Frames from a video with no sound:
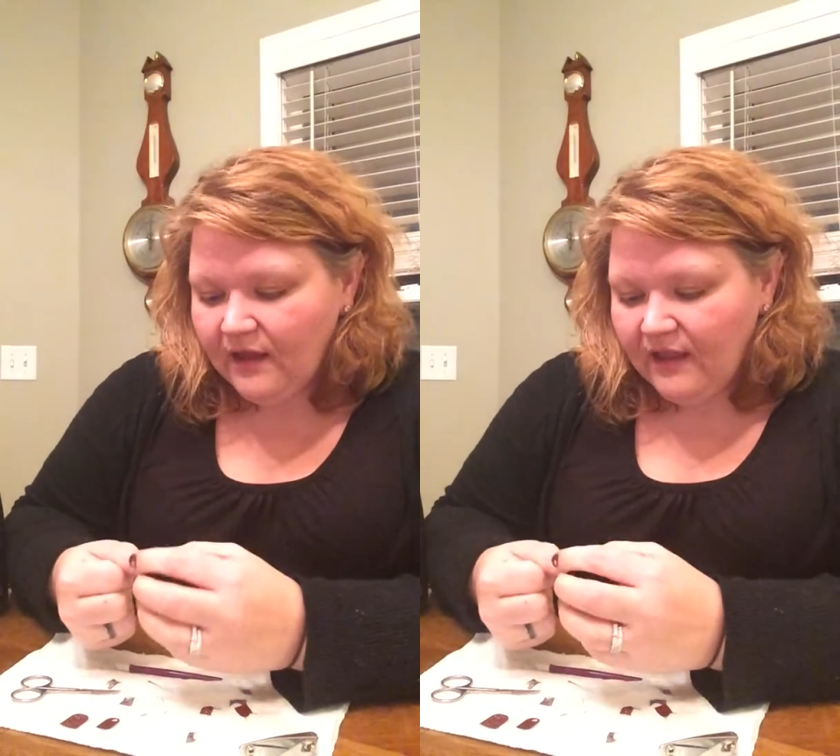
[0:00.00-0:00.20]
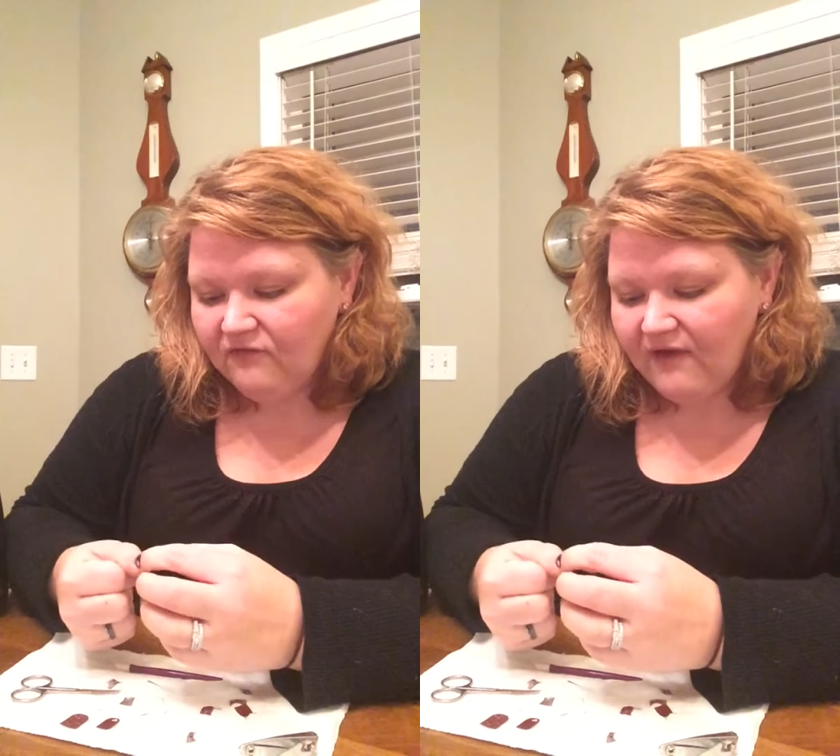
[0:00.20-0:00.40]

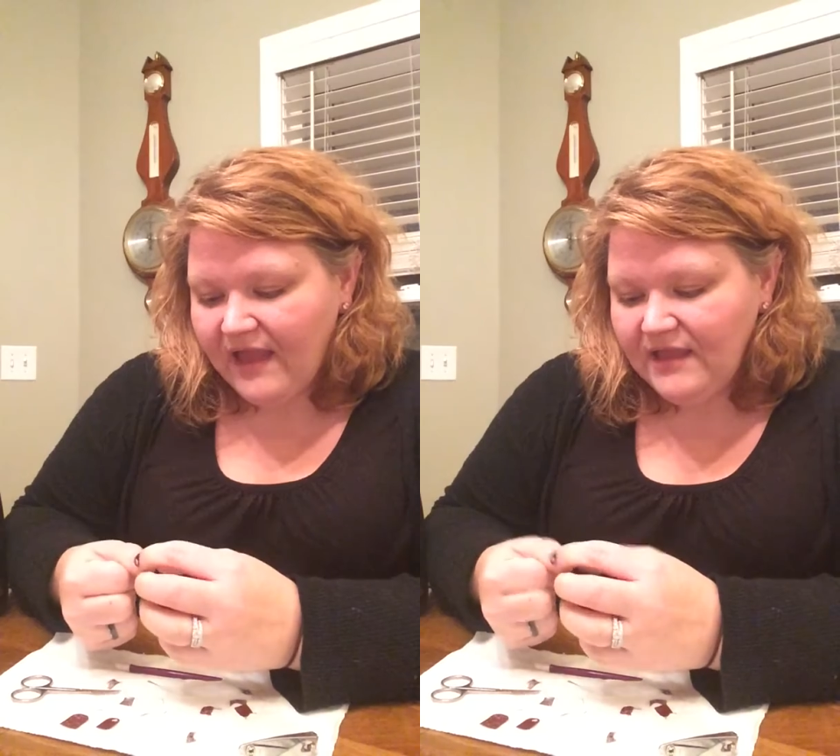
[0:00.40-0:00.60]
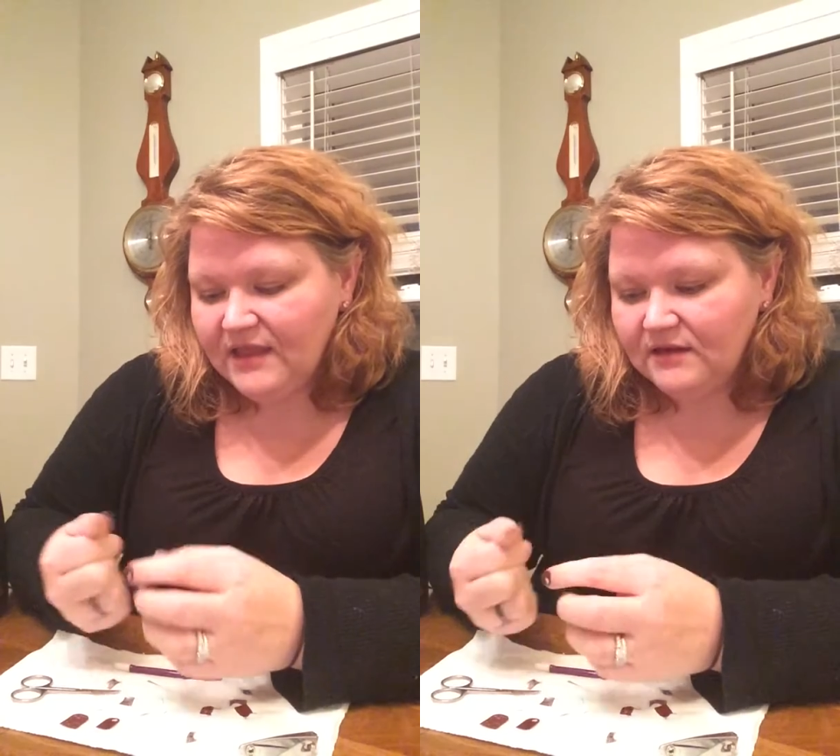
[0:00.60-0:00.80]
If
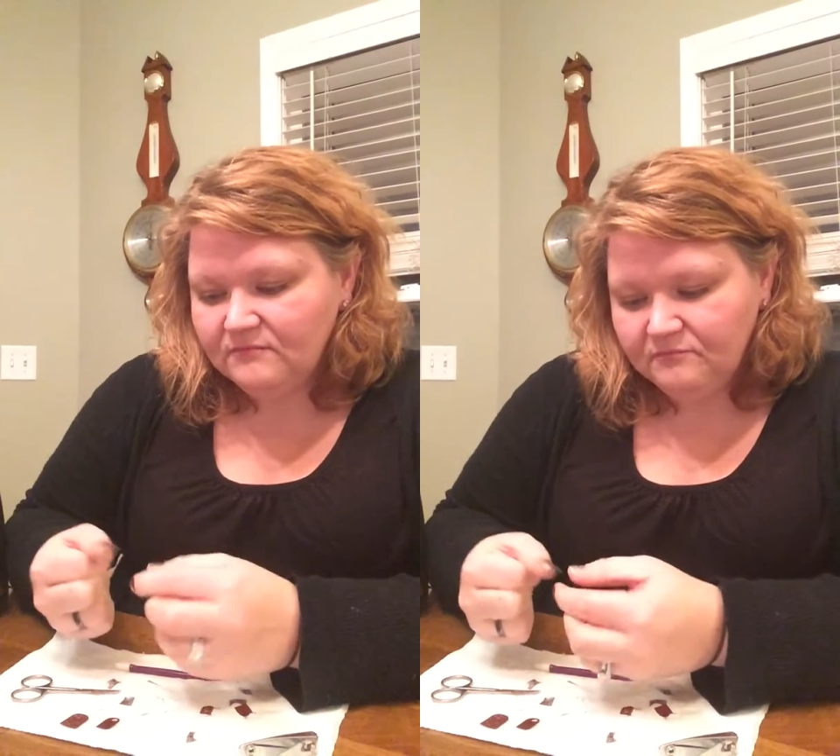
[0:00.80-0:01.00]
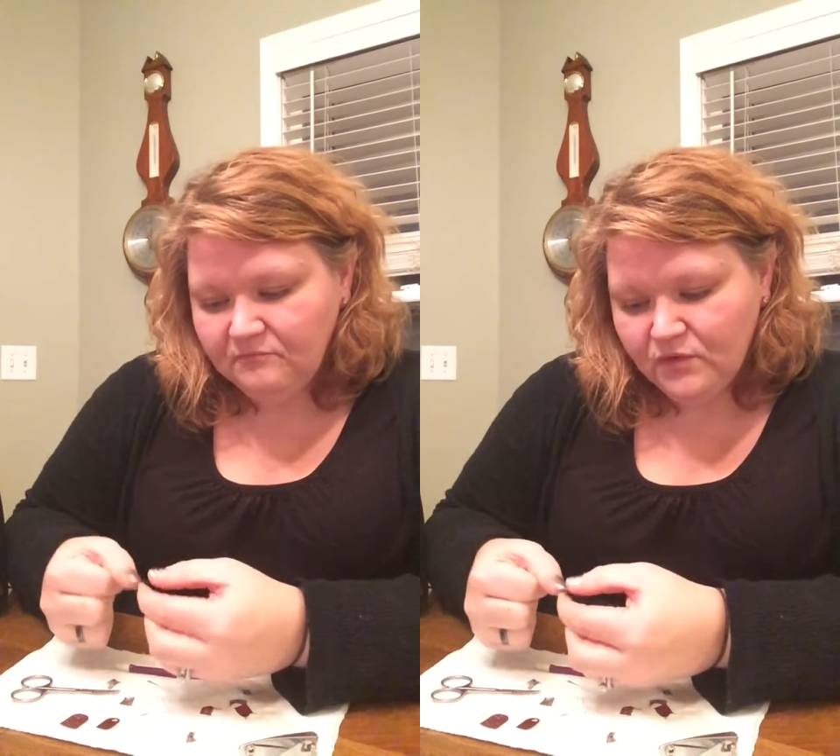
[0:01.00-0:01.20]
I can
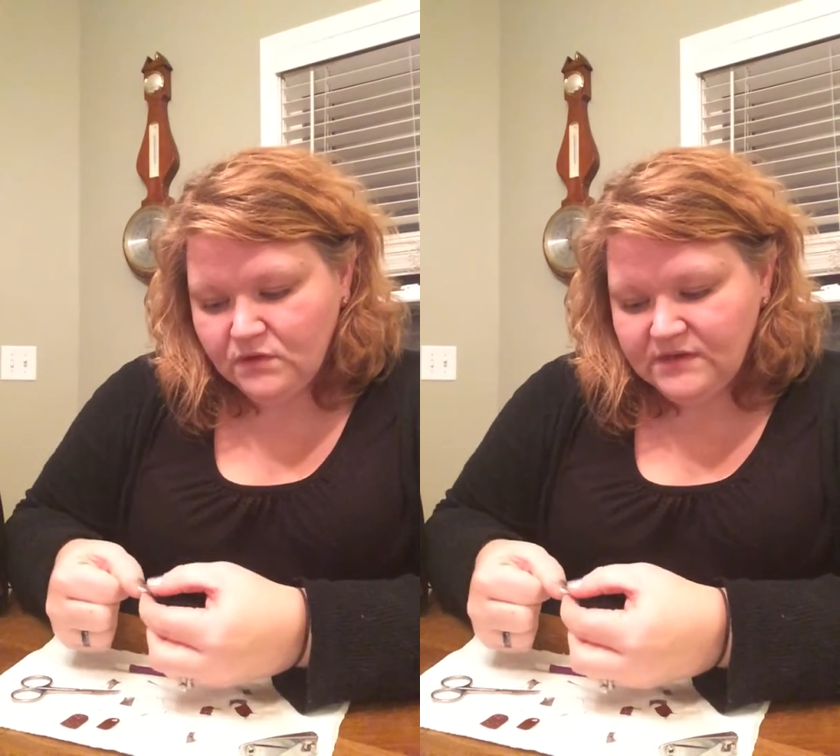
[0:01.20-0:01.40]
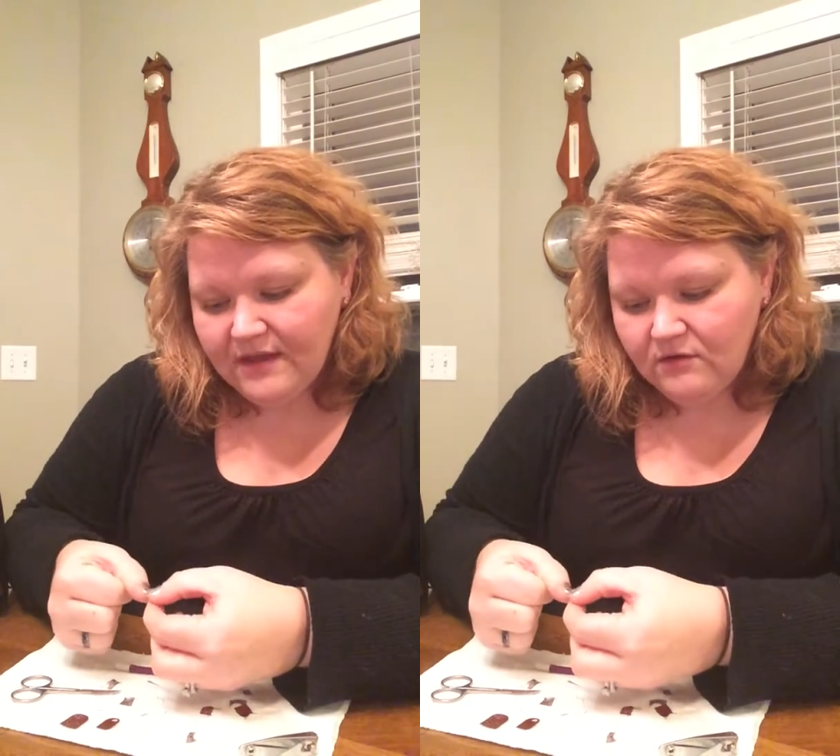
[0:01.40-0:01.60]
pull
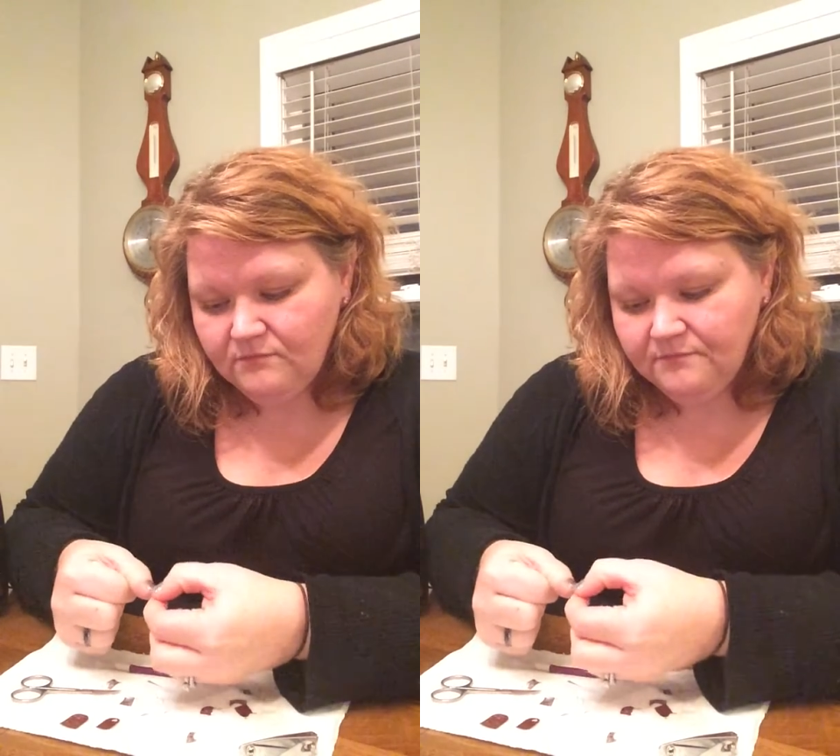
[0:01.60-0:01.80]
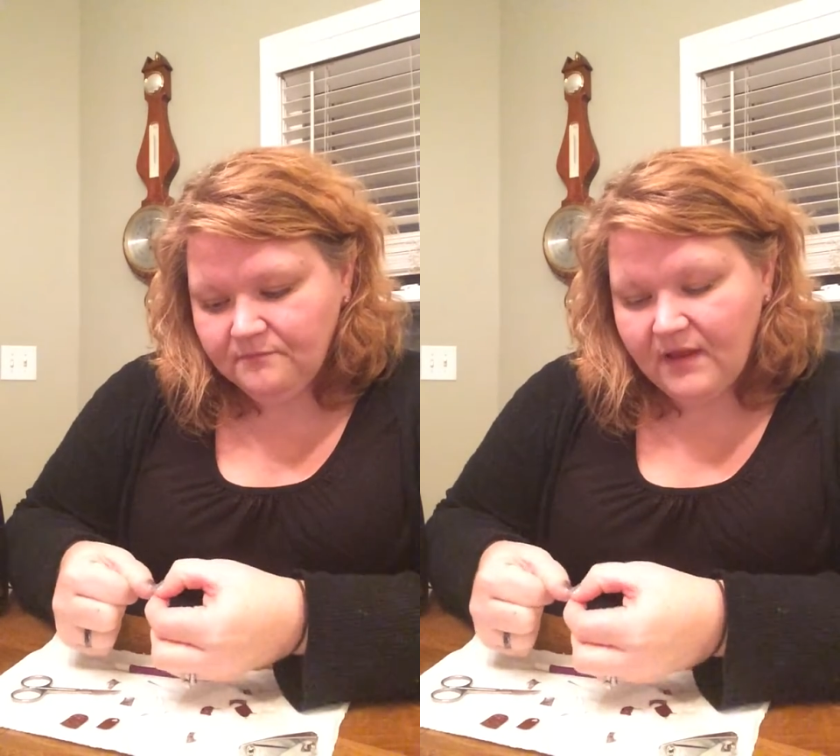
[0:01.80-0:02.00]
down
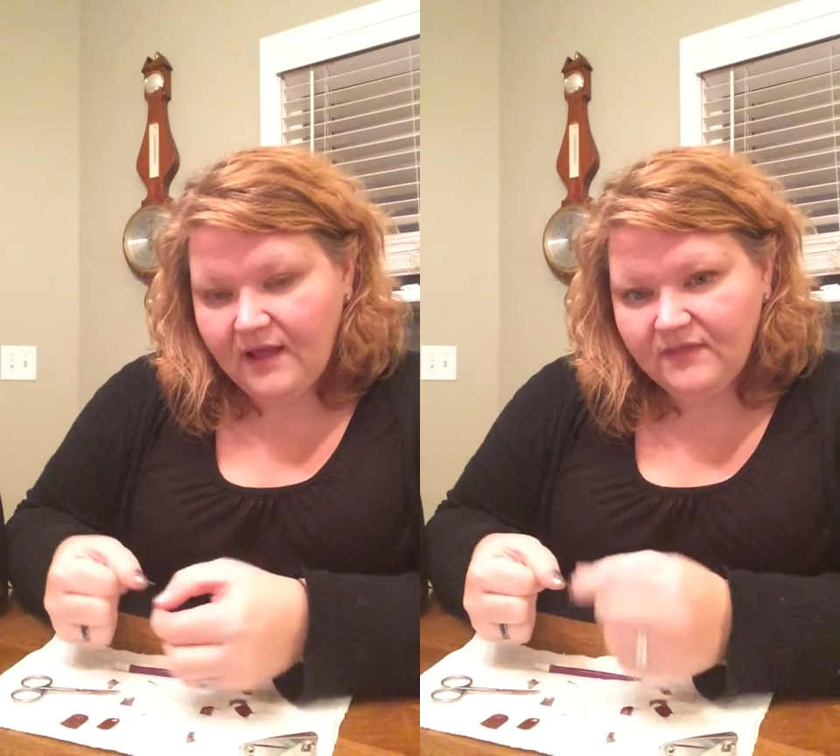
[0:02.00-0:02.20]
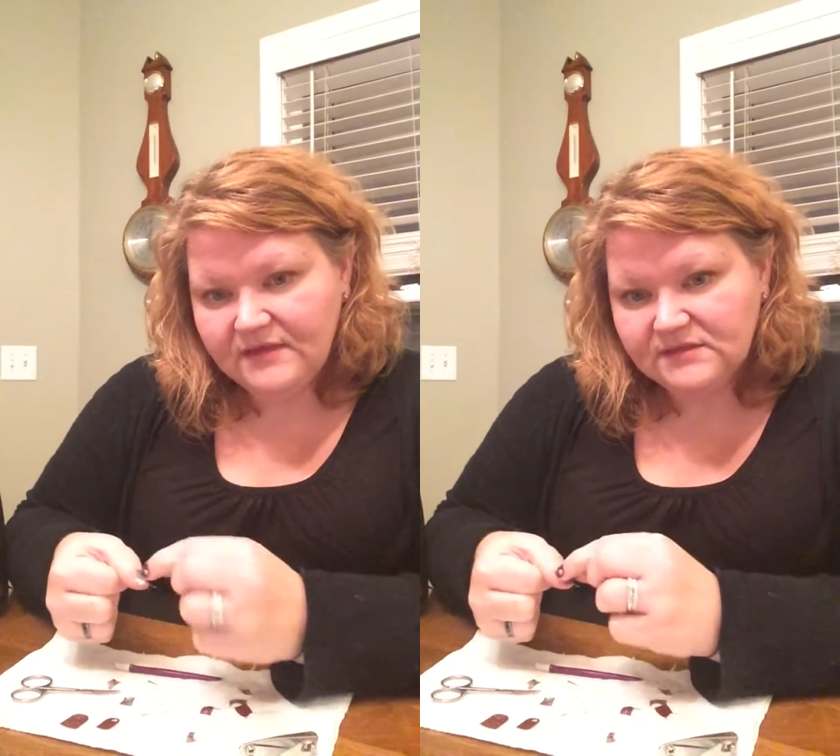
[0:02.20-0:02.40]

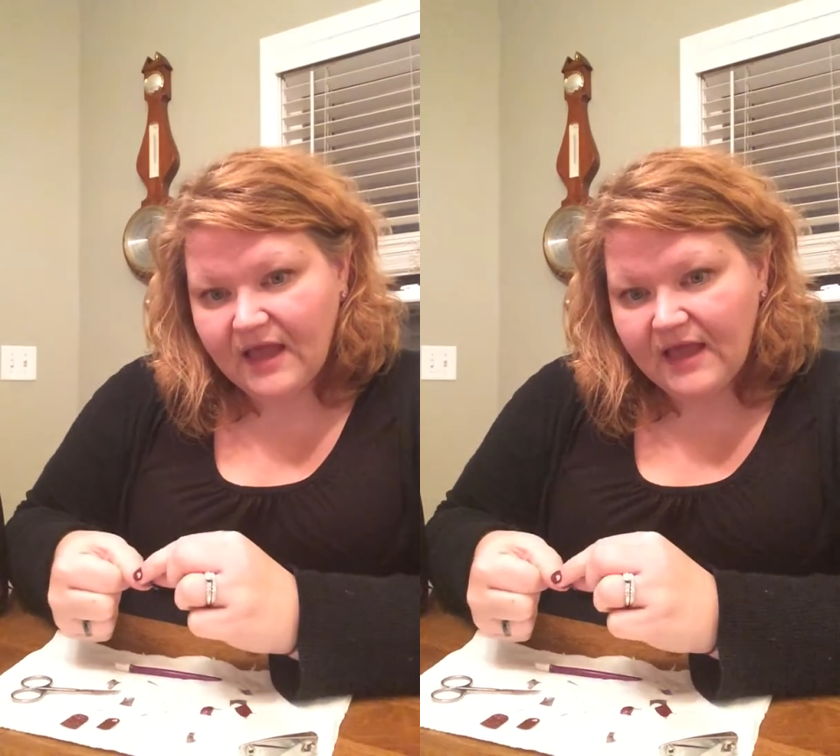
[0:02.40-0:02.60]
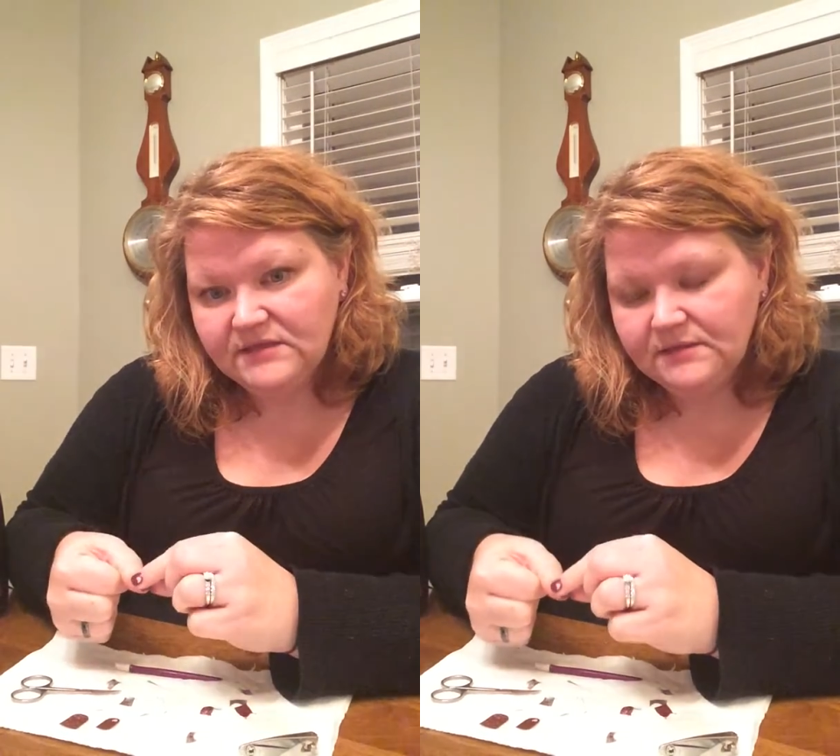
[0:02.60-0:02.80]
on these
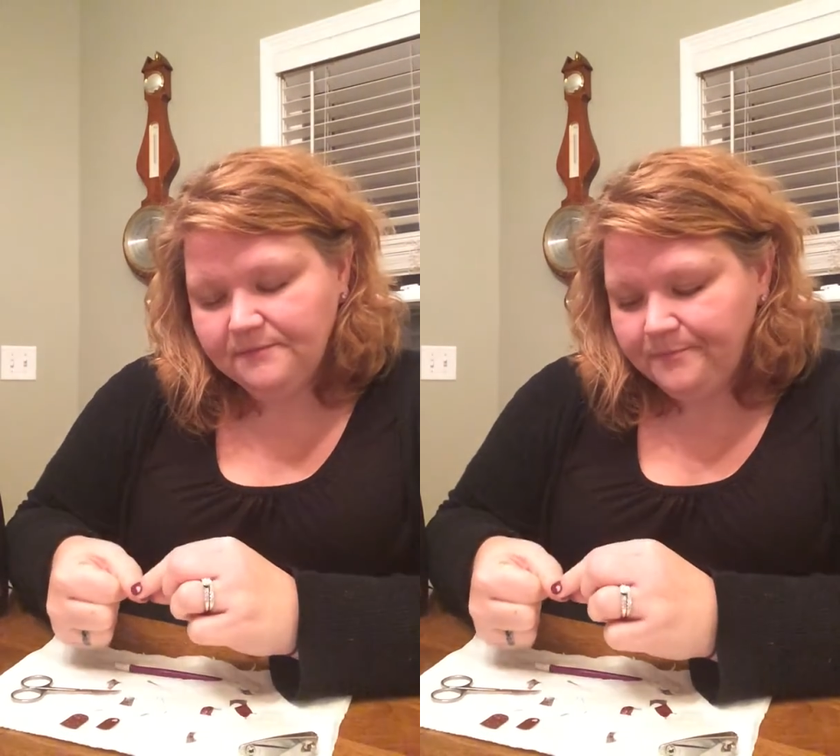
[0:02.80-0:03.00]
guys